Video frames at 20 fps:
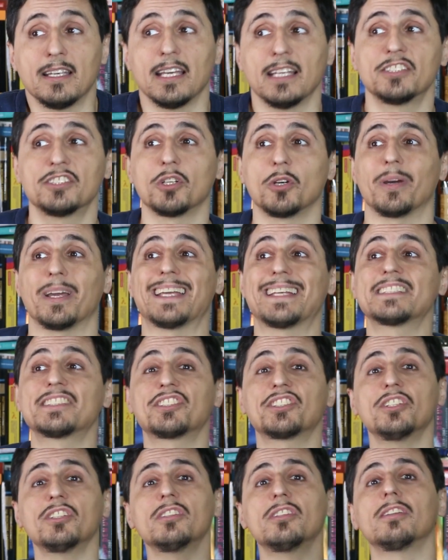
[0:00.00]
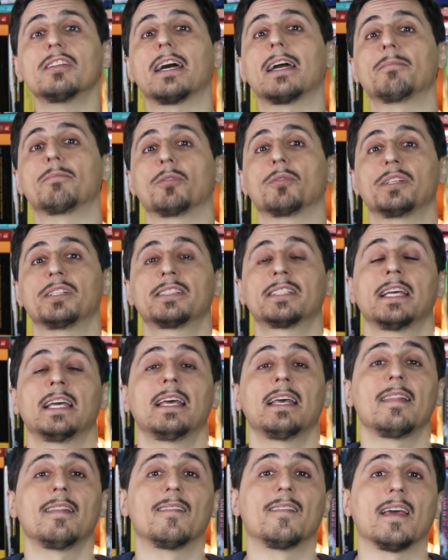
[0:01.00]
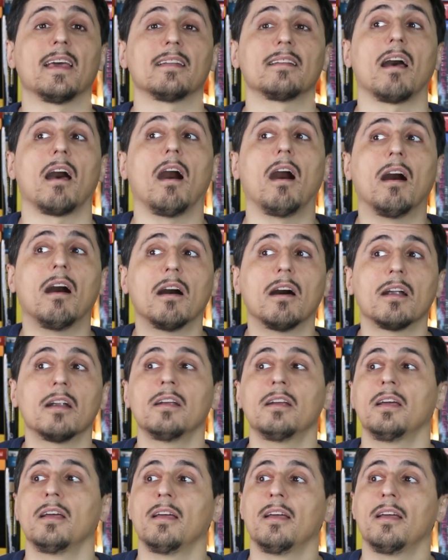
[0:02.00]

And so external libraries that are